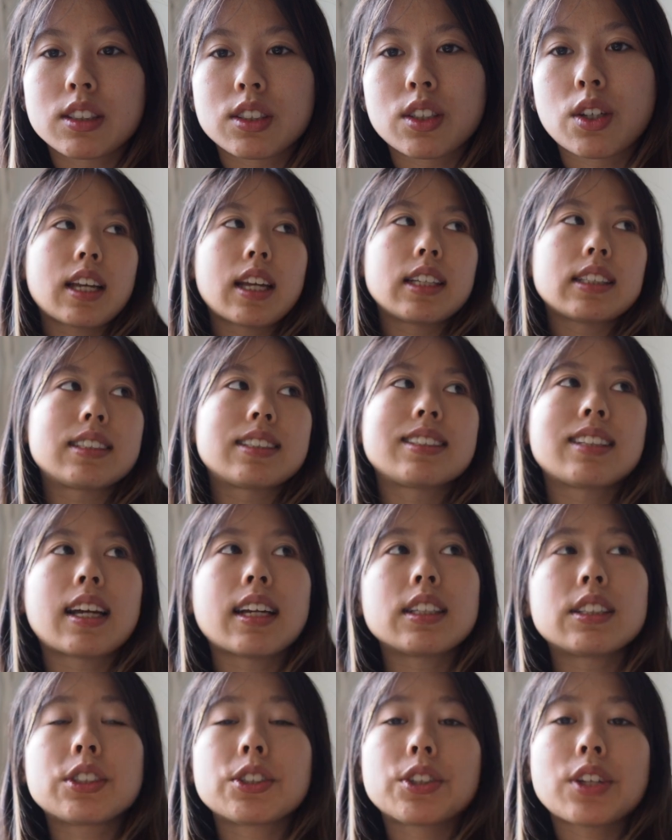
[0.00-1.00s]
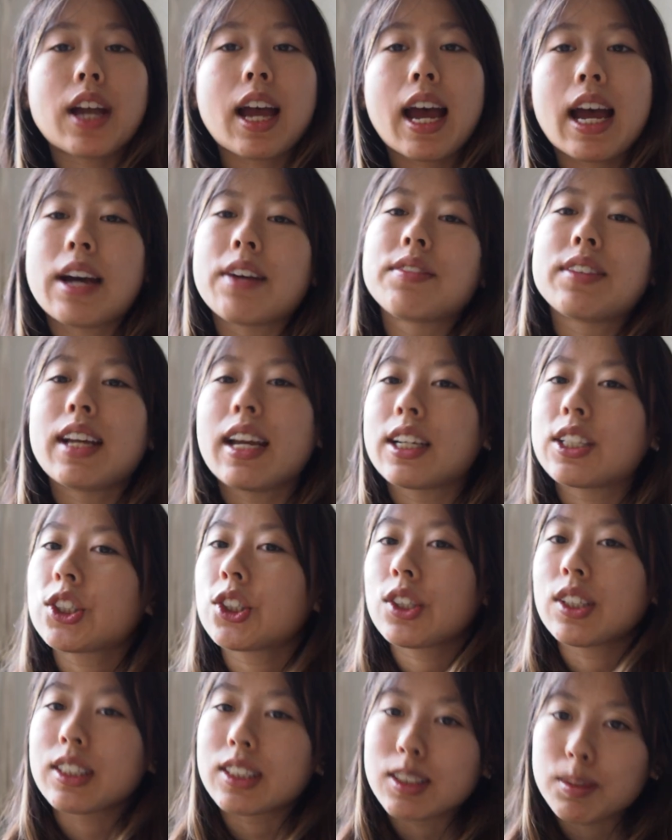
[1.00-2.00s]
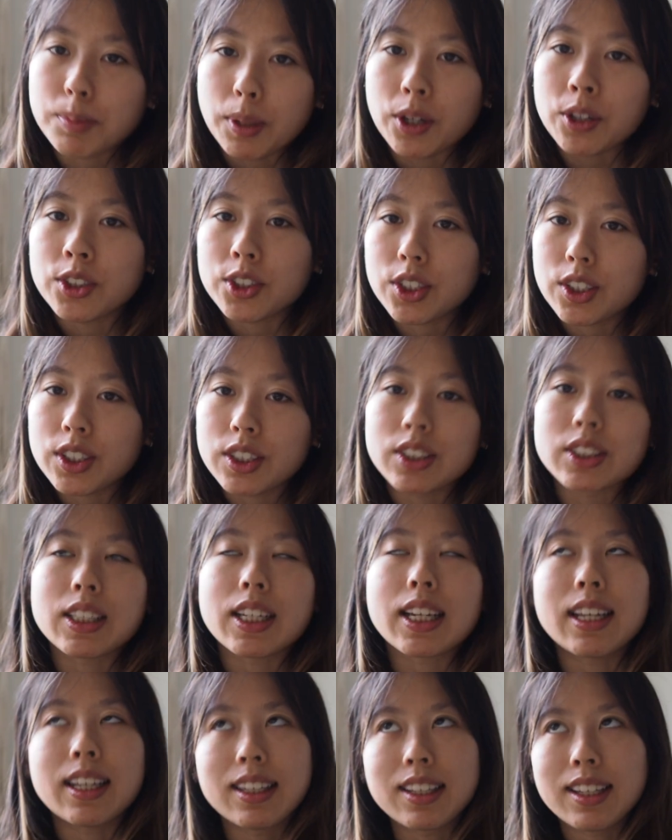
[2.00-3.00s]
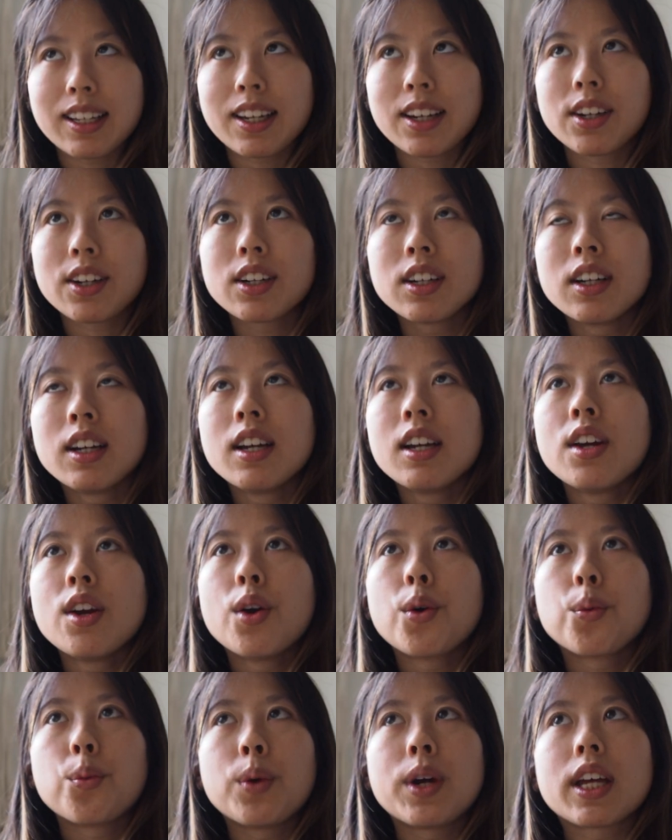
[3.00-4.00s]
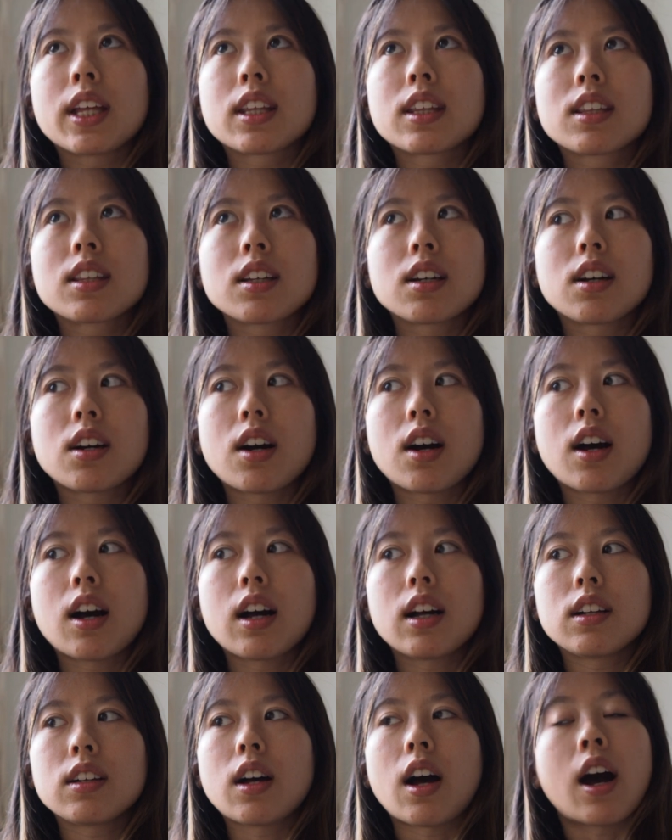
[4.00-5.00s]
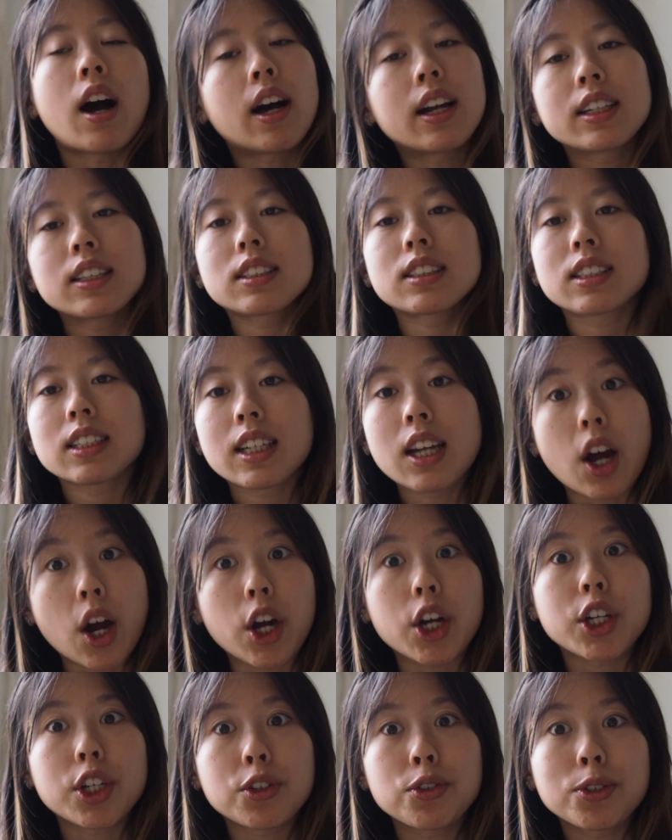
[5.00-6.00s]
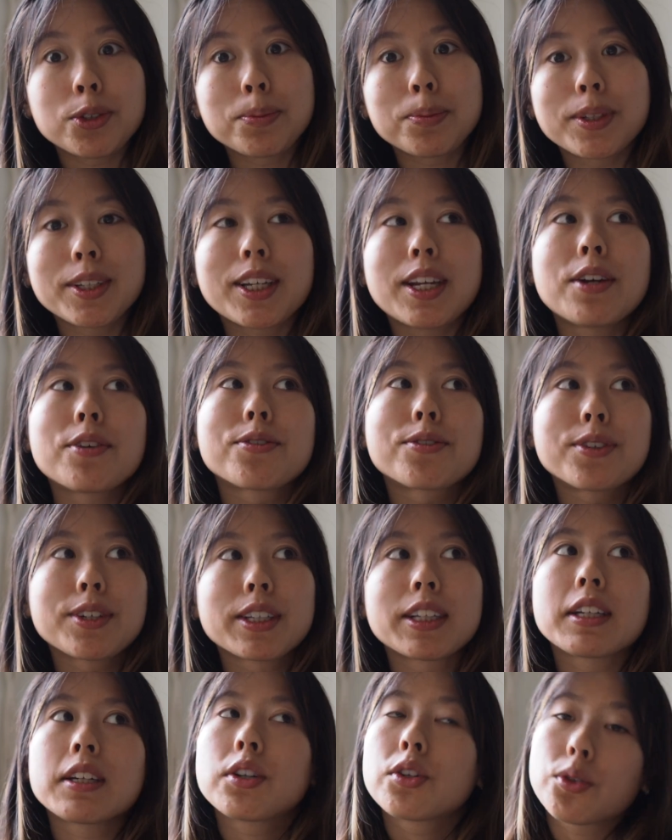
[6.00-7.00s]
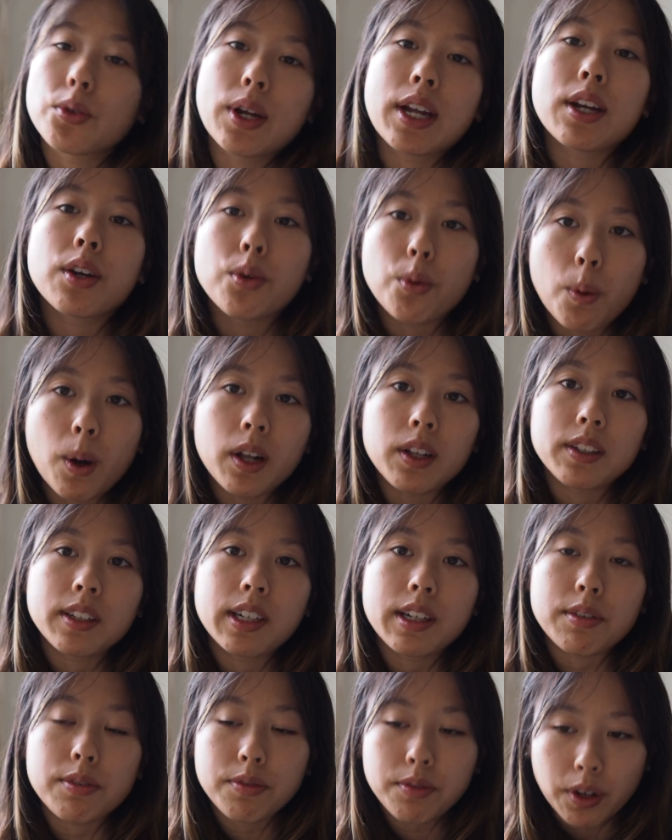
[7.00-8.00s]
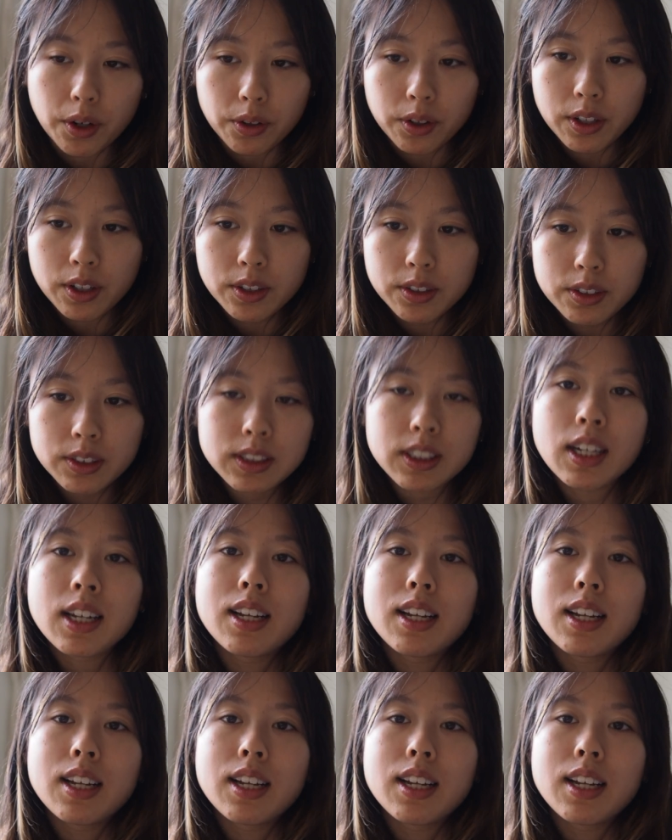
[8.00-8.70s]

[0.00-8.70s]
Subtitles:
So it's nicer to have the extra exposures in there with honestly arguably really great quality photos,